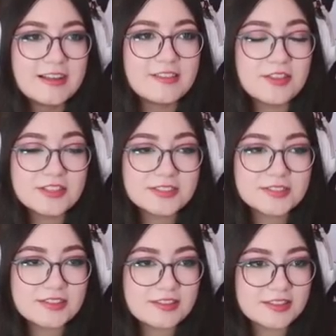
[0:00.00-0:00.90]
this
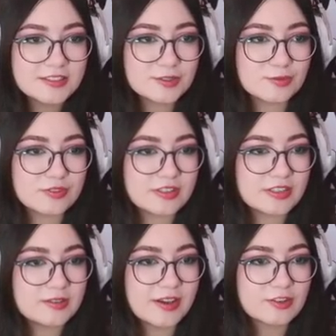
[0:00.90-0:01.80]
this is really
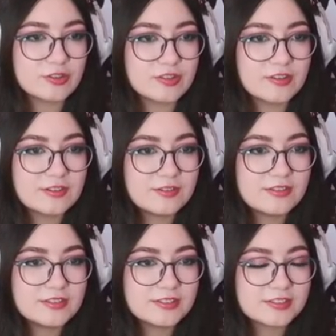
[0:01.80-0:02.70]
cute actually. Look at all
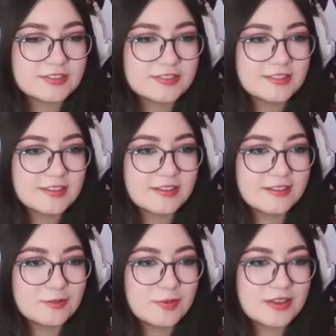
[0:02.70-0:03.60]
these
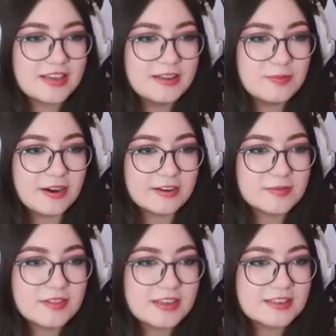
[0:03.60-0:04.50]
little bikini bottom
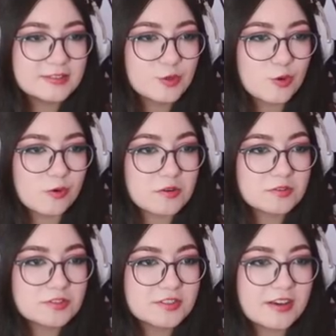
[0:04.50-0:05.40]
things, coral
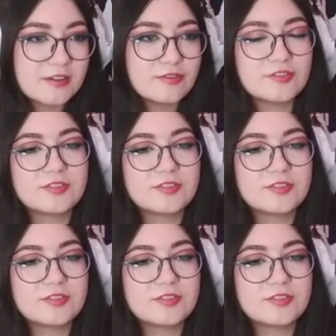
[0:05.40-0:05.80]
stuff.